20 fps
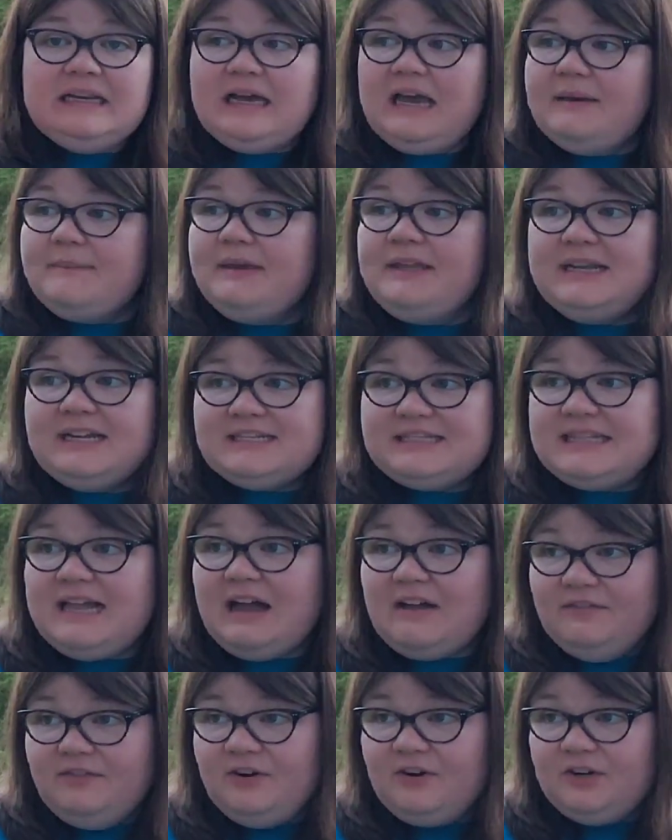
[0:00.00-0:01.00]
I mean, it's
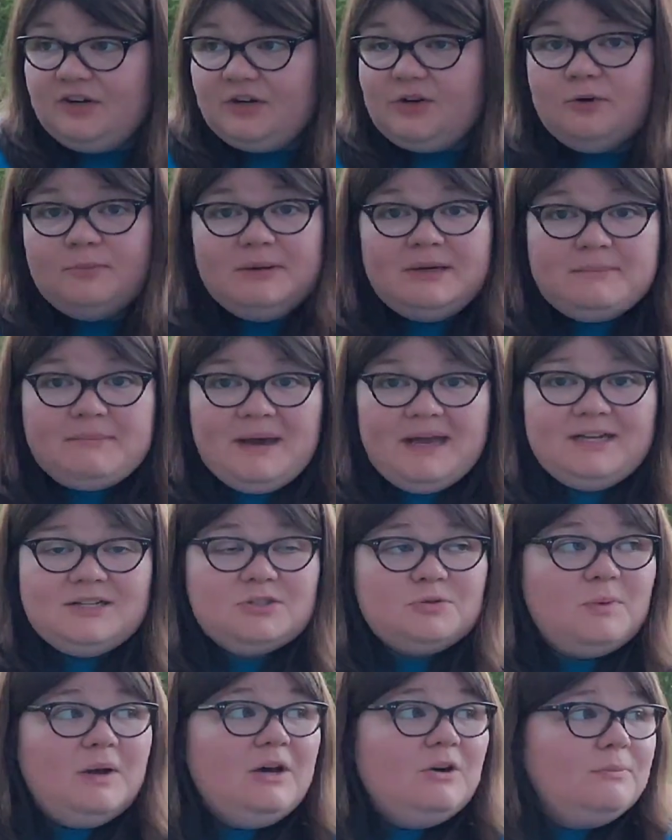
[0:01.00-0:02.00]
not vertical, but it might
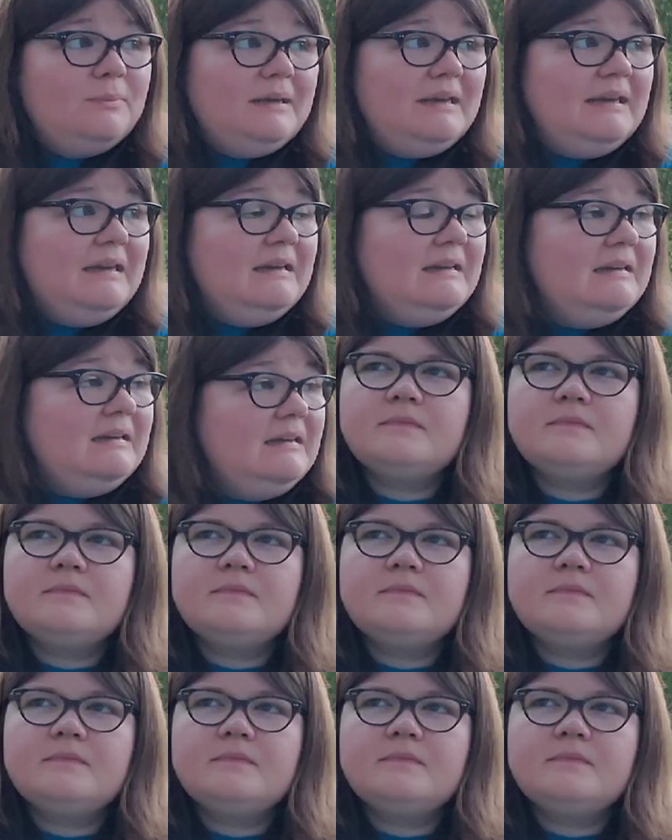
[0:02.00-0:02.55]
as well be.